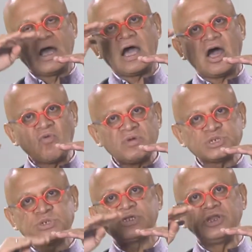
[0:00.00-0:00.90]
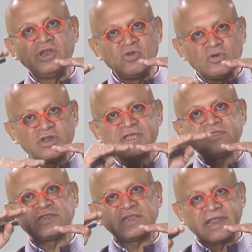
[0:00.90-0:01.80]
how much
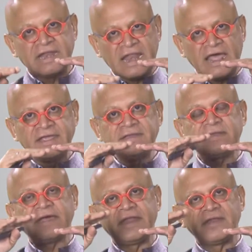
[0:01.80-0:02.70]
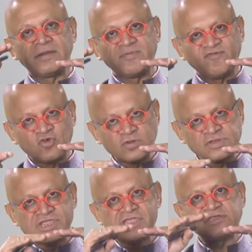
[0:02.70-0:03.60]
nutrients and light and
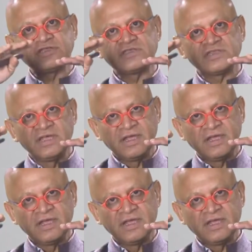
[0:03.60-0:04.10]
photosynthesis